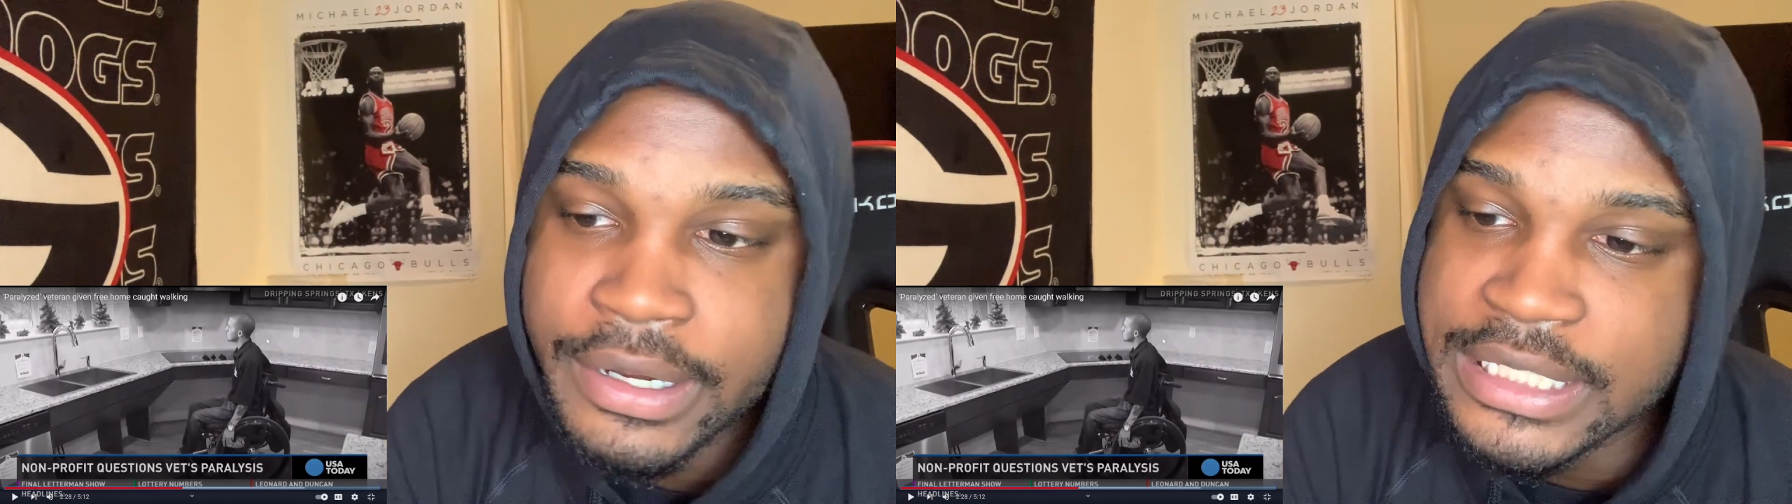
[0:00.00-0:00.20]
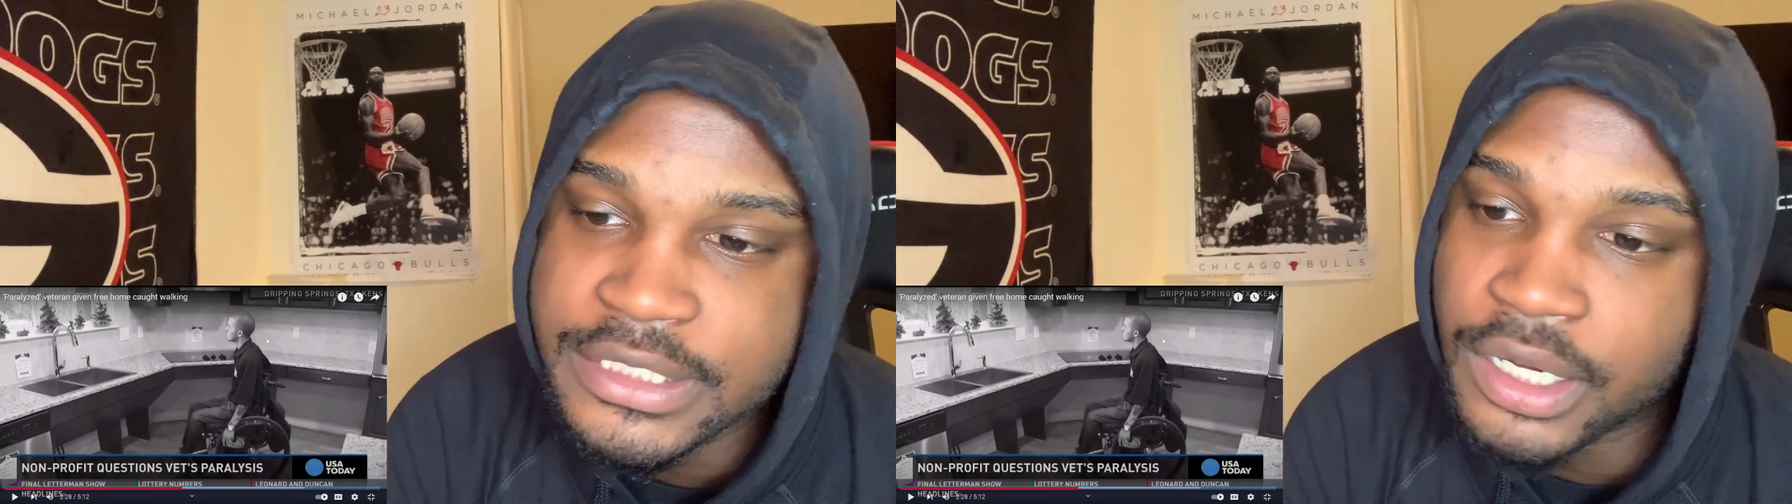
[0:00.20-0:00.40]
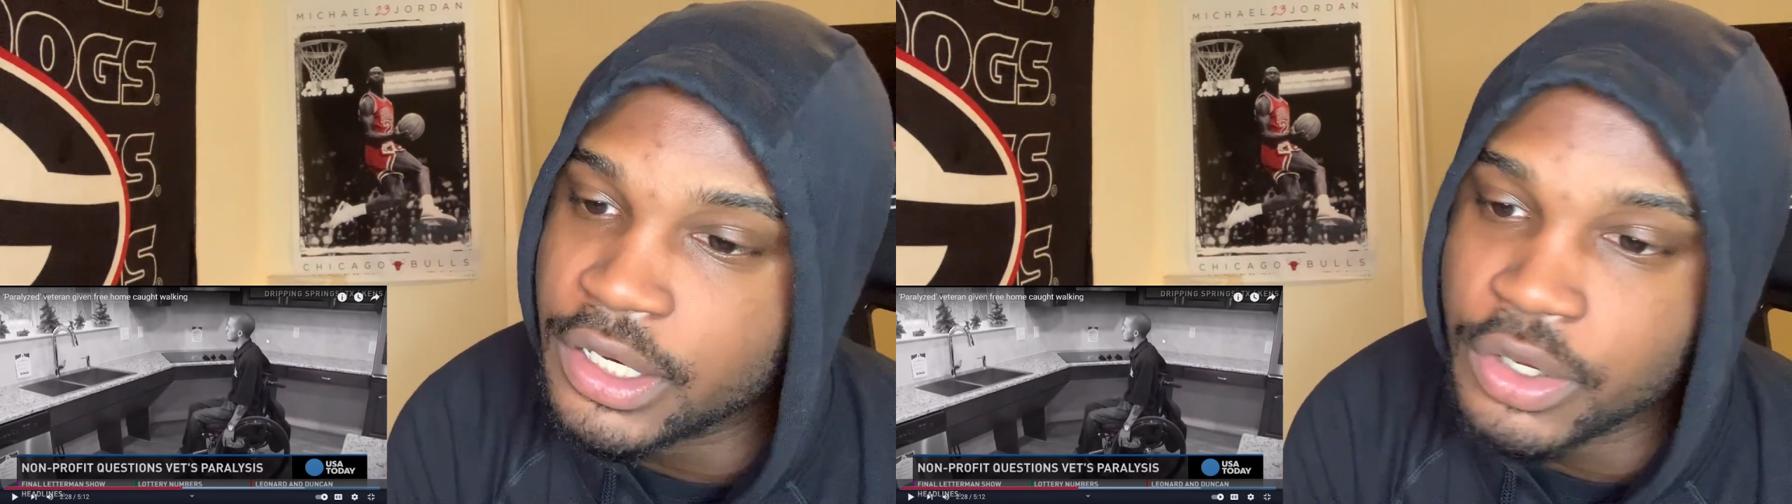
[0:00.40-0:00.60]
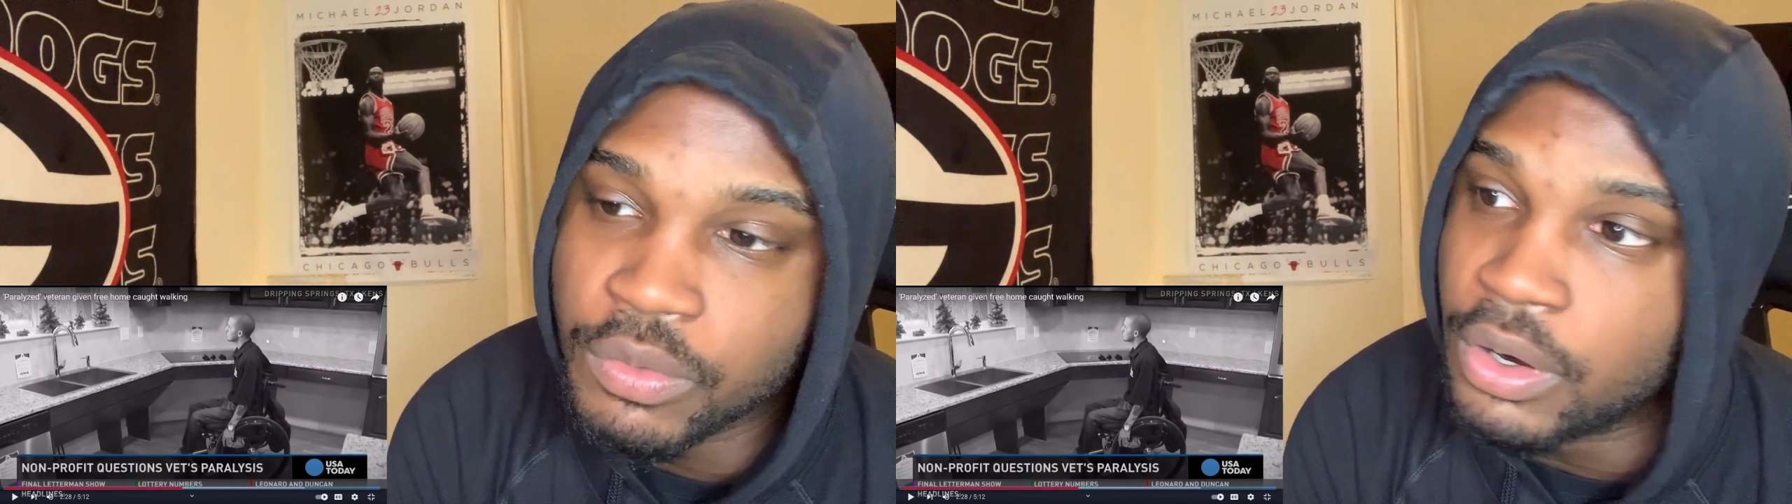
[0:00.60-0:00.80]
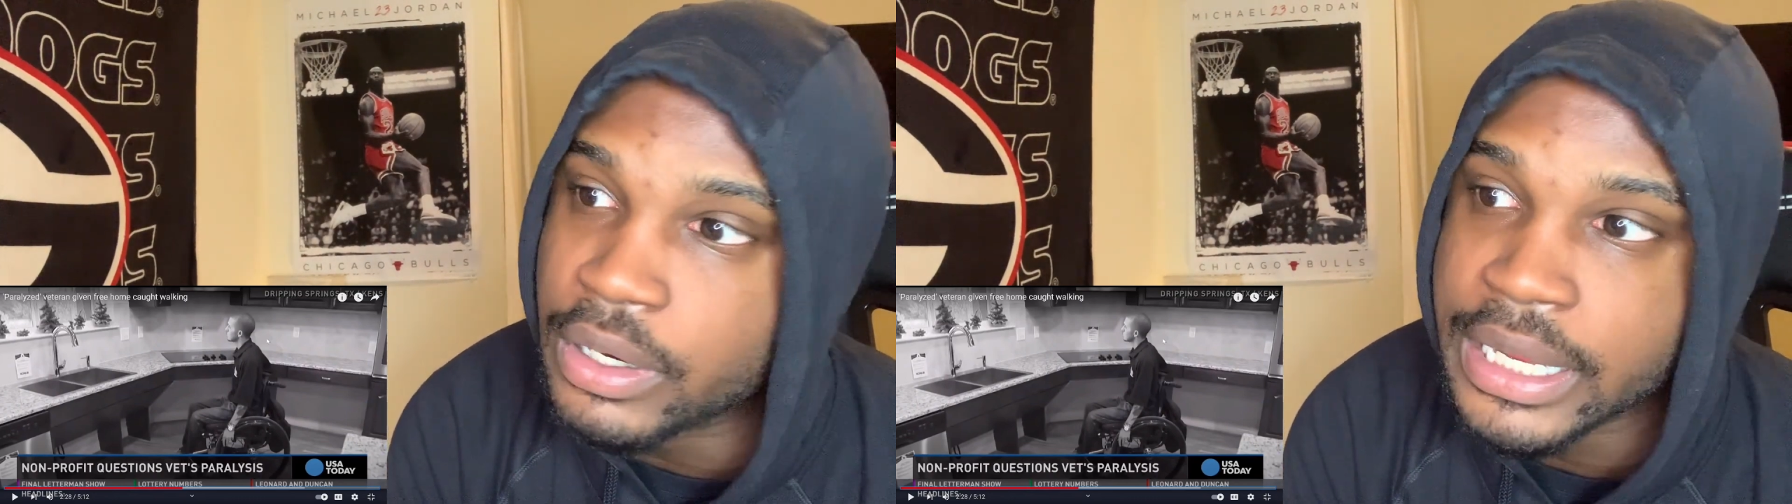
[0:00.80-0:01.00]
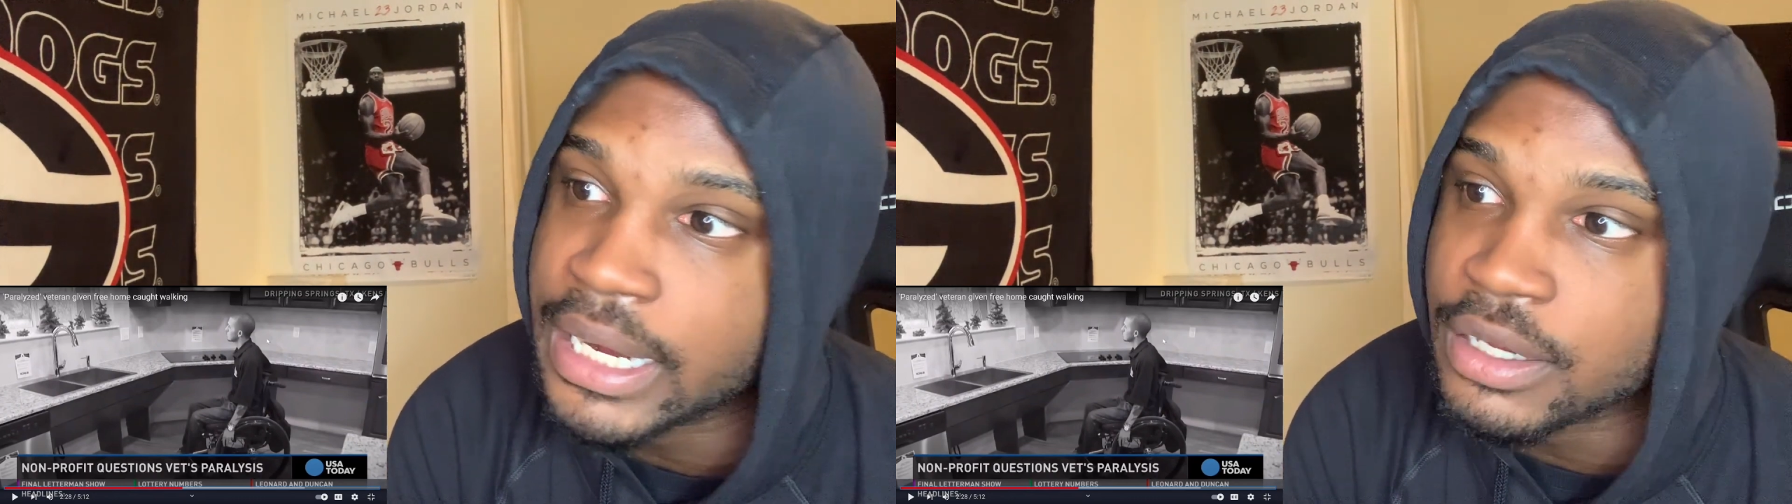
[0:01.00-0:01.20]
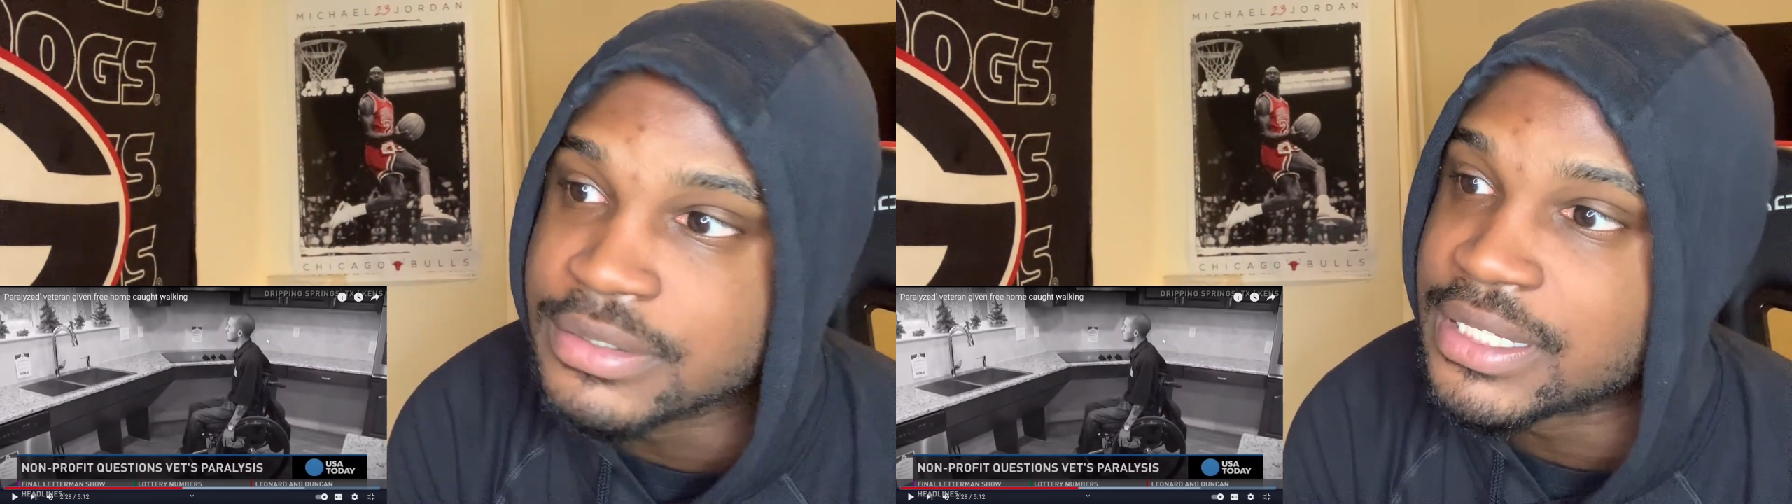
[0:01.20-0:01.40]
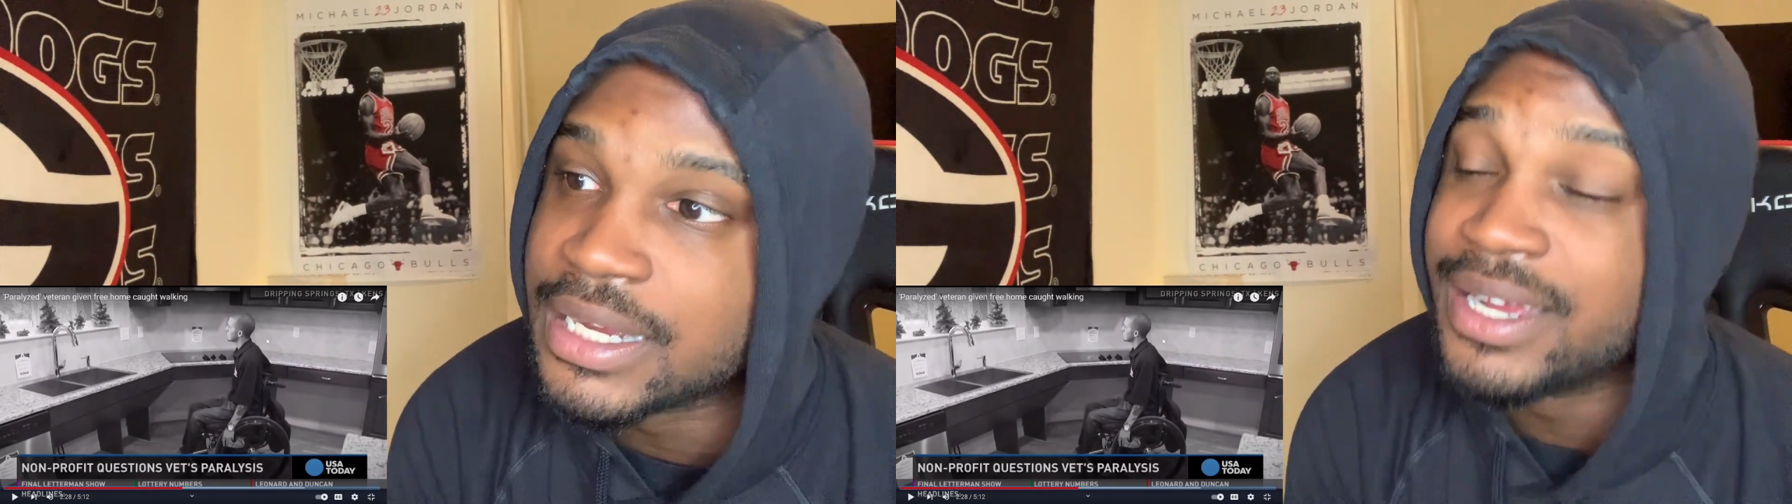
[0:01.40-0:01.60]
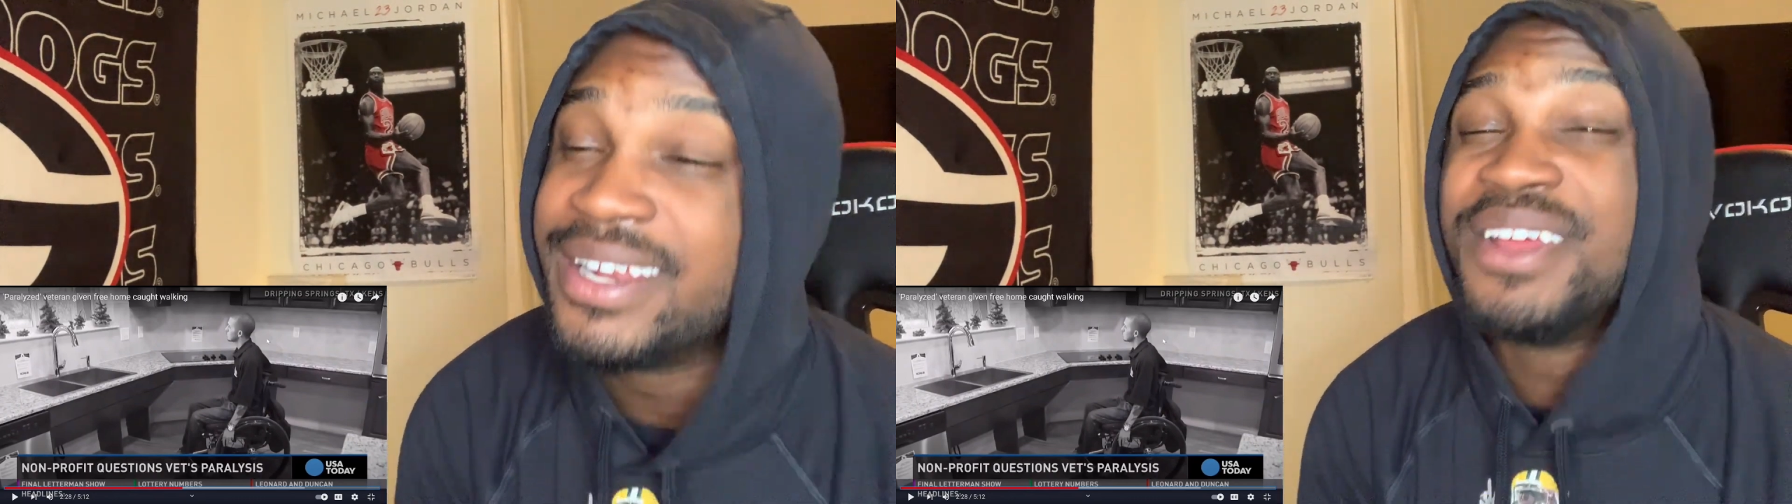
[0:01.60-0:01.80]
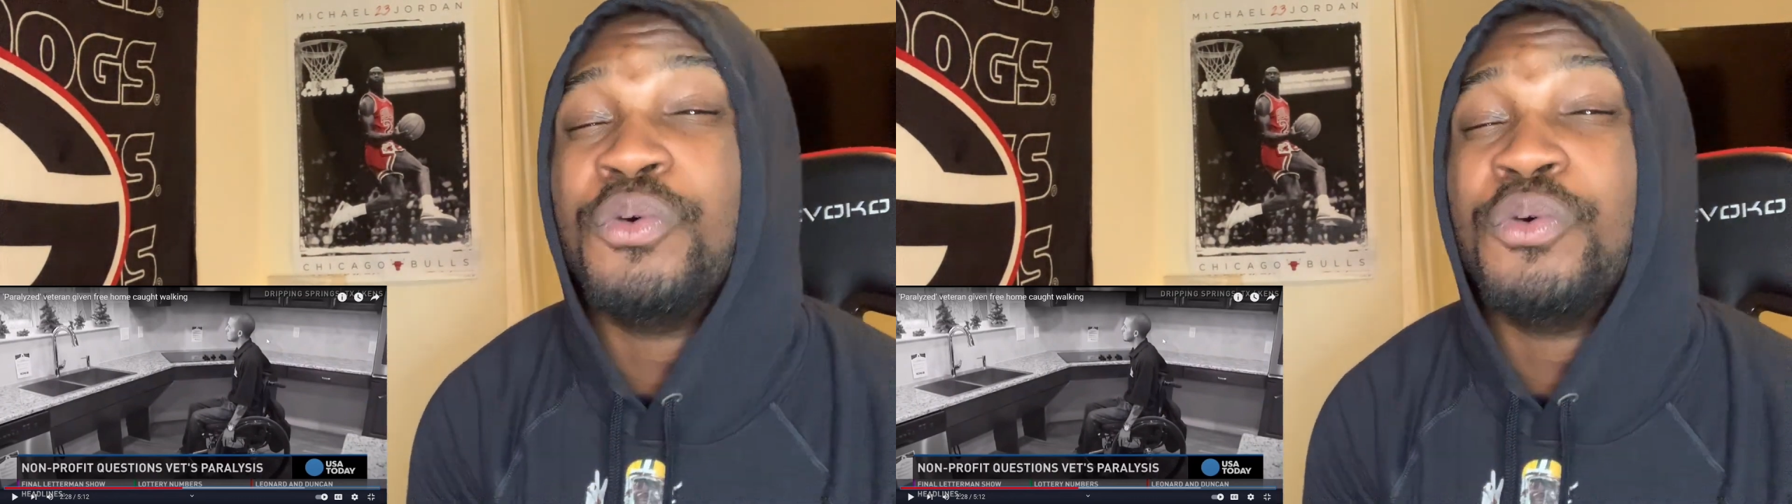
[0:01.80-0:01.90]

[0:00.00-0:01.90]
they saw you walking outside.